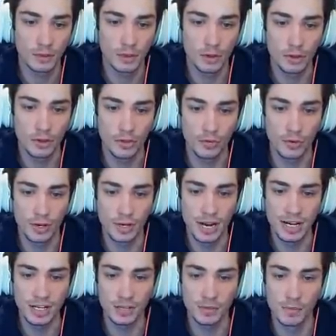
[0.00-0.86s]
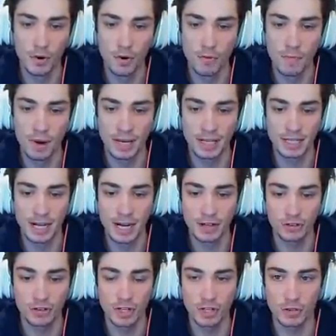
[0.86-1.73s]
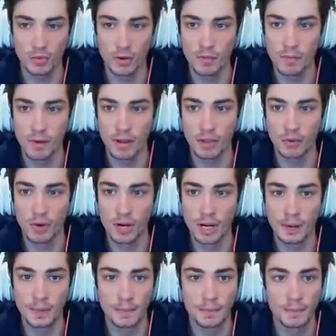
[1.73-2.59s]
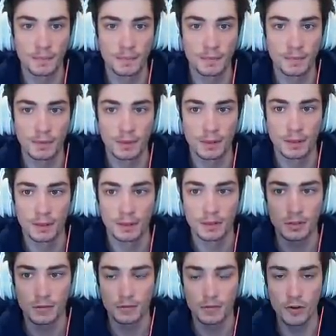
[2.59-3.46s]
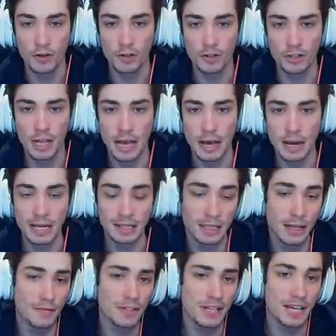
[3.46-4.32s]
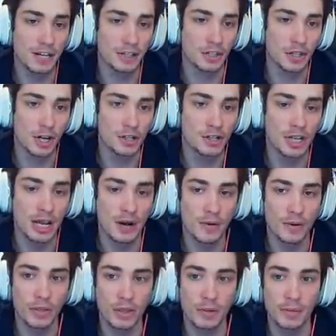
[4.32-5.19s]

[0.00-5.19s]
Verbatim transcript: Third and three. Nice move by D'Andre Swift, by the way. To first down. I'd love to get a touchdown with